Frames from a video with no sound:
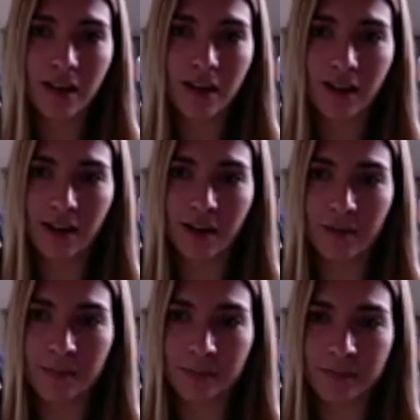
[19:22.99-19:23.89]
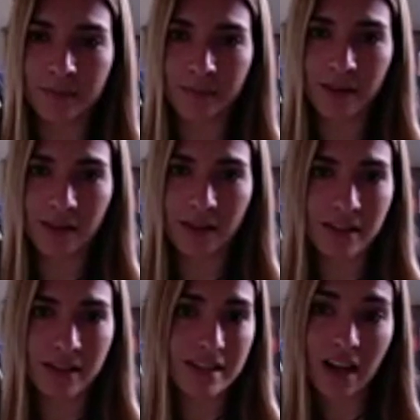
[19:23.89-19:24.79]

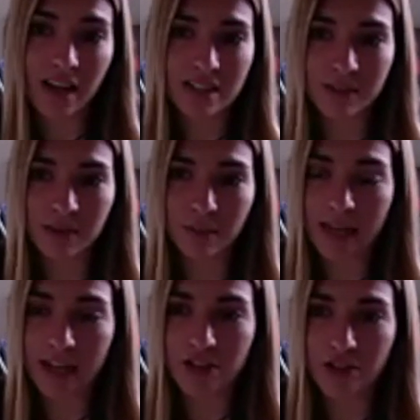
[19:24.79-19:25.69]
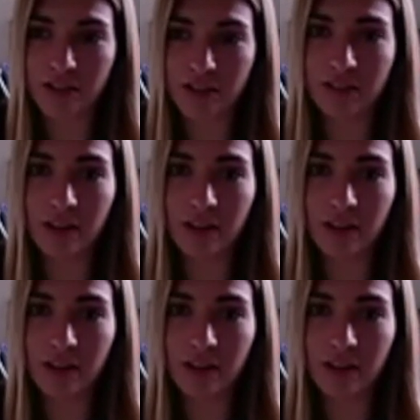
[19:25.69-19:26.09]
It has been a pleasure,